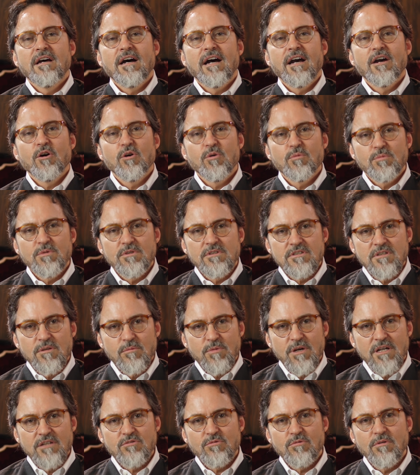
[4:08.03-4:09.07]
I hope it's the
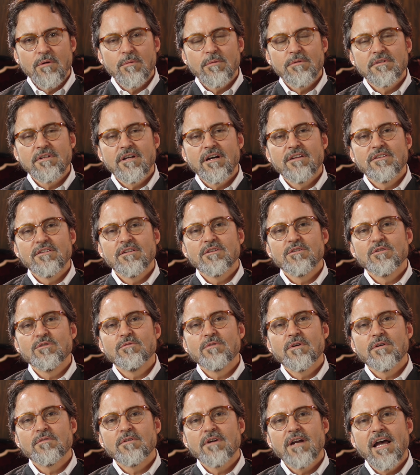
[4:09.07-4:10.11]
best Ramadan that
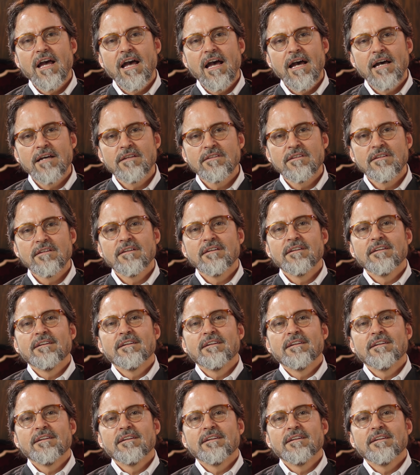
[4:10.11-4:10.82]
you've ever had.